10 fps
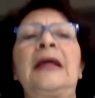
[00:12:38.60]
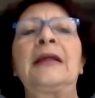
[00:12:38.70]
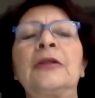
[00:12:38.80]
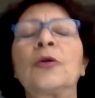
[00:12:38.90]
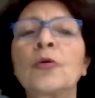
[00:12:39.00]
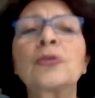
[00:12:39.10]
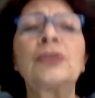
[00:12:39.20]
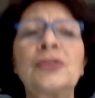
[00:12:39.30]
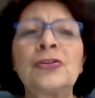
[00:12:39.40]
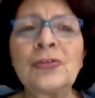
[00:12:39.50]
And in order
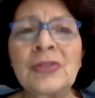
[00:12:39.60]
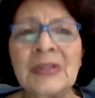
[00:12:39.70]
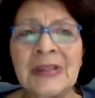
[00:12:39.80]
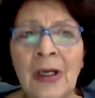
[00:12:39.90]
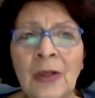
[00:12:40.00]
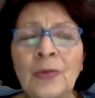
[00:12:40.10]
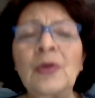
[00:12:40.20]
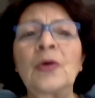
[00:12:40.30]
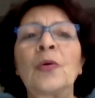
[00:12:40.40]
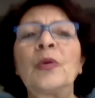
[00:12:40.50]
to do so,
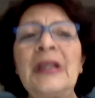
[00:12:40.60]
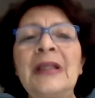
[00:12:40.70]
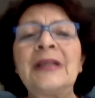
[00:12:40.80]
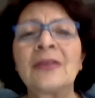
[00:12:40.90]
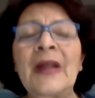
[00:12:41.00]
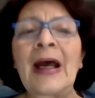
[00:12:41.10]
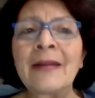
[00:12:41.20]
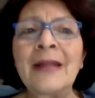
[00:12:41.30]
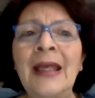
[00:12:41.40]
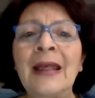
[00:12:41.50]
we need, on the
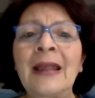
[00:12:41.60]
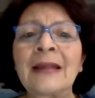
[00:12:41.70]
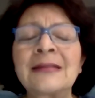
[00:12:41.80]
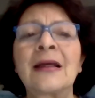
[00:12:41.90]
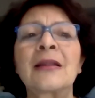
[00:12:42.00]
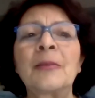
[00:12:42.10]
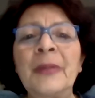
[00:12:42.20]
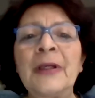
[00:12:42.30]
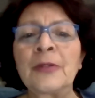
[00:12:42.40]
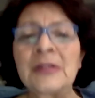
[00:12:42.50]
other hand, the
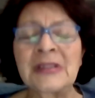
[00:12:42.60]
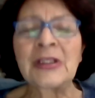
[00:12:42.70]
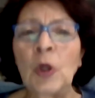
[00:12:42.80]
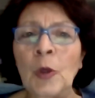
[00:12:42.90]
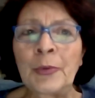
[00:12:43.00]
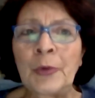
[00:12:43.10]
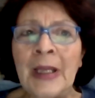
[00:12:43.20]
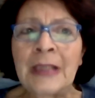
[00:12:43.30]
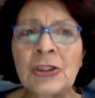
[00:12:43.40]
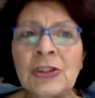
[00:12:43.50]
parents'
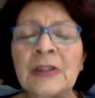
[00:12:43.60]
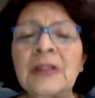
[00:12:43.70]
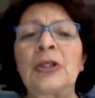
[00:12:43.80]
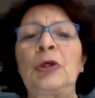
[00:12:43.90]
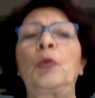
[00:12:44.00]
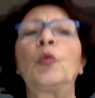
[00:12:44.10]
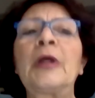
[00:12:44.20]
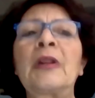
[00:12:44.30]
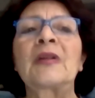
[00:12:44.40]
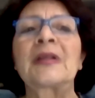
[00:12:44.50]
cooperation
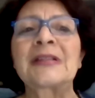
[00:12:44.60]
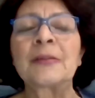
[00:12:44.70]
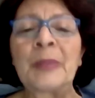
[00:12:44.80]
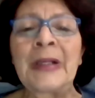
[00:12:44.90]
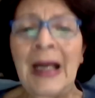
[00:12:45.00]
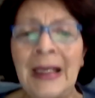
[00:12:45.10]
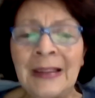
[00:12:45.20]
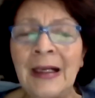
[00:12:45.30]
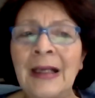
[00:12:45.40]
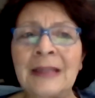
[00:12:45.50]
with
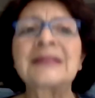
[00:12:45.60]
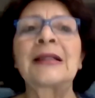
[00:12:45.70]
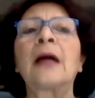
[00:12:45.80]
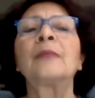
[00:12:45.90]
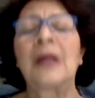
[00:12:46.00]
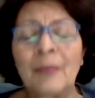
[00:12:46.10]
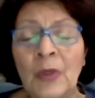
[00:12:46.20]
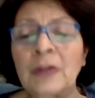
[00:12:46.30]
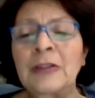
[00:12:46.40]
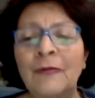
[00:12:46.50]
supplying us, I'm
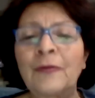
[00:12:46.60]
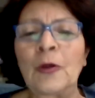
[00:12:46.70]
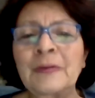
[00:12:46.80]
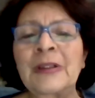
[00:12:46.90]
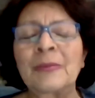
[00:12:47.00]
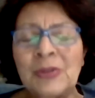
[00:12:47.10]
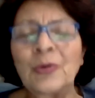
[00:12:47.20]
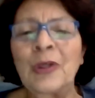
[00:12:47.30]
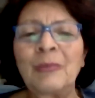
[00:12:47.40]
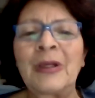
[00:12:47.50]
not involved, I'm
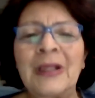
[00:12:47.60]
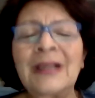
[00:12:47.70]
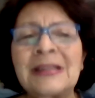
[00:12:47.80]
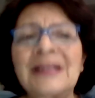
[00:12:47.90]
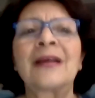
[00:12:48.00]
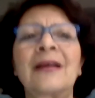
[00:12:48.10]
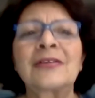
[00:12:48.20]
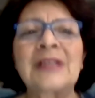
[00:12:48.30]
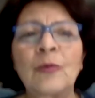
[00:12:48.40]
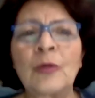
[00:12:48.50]
talking about us,
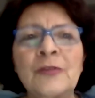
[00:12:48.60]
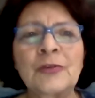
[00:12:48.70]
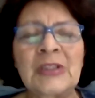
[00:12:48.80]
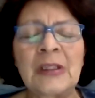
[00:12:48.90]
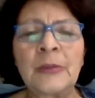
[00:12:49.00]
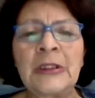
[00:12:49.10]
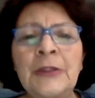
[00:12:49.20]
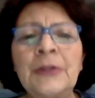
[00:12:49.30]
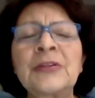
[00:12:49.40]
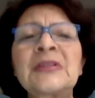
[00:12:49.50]
because I was for so many
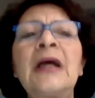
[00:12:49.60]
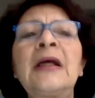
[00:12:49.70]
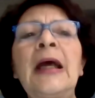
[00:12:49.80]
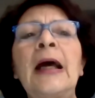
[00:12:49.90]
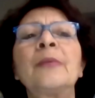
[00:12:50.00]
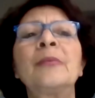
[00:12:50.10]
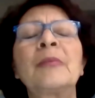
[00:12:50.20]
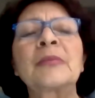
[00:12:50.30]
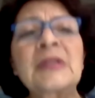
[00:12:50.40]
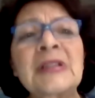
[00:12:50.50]
years,
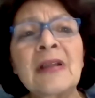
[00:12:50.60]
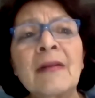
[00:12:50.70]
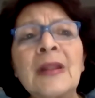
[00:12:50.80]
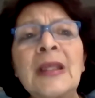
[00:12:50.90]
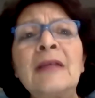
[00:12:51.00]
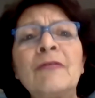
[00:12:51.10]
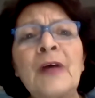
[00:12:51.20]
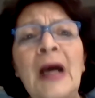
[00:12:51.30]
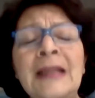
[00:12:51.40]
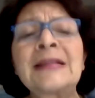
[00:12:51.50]
the
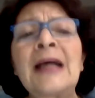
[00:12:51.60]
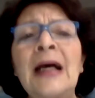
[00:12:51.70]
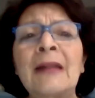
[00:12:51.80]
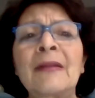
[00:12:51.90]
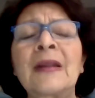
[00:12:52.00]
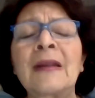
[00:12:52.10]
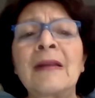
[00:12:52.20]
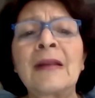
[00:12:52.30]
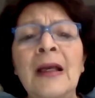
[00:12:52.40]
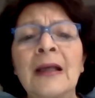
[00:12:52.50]
Va'ada,
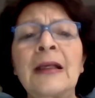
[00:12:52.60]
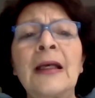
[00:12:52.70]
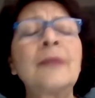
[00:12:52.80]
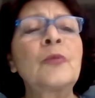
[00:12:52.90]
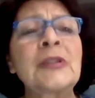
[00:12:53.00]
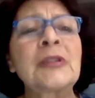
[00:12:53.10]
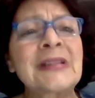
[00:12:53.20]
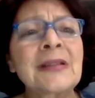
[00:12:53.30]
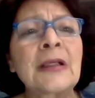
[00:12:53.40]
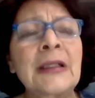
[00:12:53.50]
the
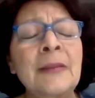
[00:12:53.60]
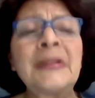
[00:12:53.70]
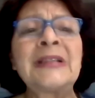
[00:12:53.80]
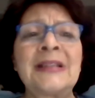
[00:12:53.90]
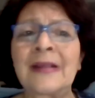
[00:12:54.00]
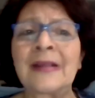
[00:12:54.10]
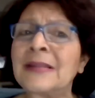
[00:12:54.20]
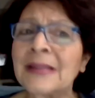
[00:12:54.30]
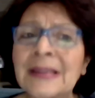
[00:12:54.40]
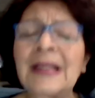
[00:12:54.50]
AMRIS, the committee that
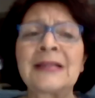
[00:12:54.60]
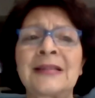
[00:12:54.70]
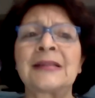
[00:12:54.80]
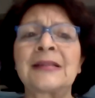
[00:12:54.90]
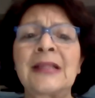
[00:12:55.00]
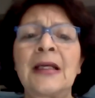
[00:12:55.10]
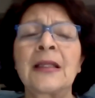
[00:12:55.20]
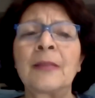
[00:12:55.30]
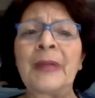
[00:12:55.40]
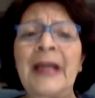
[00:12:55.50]
discusses
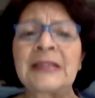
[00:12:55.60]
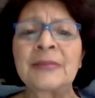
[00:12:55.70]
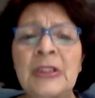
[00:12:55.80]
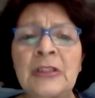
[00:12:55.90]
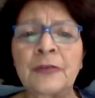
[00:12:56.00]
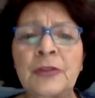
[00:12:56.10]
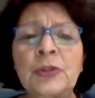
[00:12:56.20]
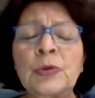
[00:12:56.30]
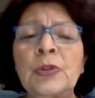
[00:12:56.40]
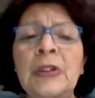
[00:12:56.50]
the placement of
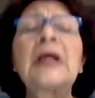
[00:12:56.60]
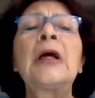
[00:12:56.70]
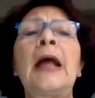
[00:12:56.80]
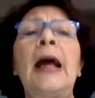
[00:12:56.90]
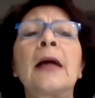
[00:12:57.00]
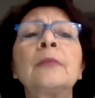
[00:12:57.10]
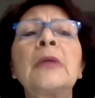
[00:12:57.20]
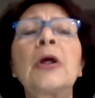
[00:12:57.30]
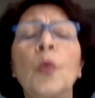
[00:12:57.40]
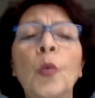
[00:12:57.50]
children,
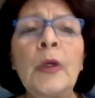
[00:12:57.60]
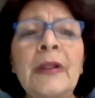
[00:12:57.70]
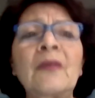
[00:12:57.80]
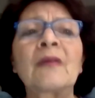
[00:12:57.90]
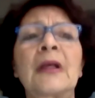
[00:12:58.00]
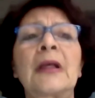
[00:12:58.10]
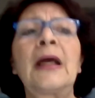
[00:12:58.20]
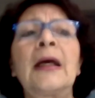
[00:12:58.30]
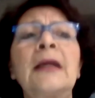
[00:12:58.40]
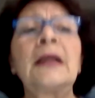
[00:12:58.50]
with
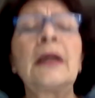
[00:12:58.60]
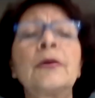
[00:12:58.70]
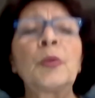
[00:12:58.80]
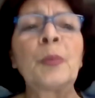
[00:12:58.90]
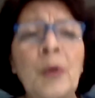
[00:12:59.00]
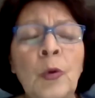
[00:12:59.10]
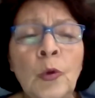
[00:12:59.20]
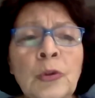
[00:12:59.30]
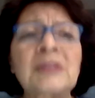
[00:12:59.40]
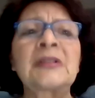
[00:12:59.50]
a
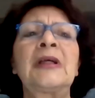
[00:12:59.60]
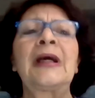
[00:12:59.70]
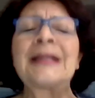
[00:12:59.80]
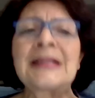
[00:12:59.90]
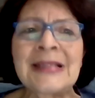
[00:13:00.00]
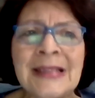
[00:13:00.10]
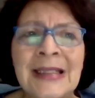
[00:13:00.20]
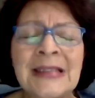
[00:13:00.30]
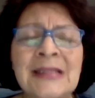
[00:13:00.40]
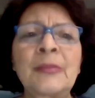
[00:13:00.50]
report, an
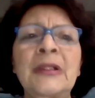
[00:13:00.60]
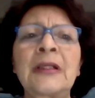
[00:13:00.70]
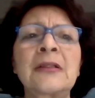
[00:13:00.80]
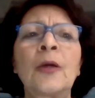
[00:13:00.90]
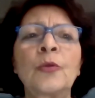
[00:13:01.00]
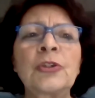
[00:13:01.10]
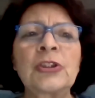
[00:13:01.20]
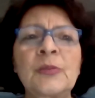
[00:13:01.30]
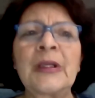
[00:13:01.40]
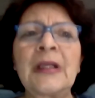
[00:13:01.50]
assessment, which
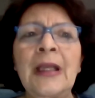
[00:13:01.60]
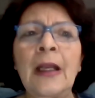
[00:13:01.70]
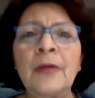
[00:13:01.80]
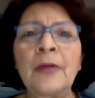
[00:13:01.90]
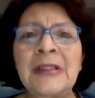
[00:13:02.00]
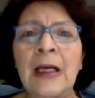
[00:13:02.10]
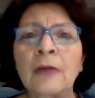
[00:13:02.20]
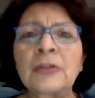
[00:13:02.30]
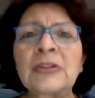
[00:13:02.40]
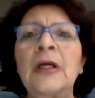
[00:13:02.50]
has been carried
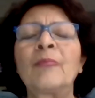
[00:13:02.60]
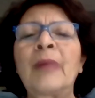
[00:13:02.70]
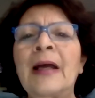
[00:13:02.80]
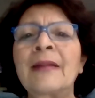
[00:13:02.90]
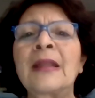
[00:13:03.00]
out by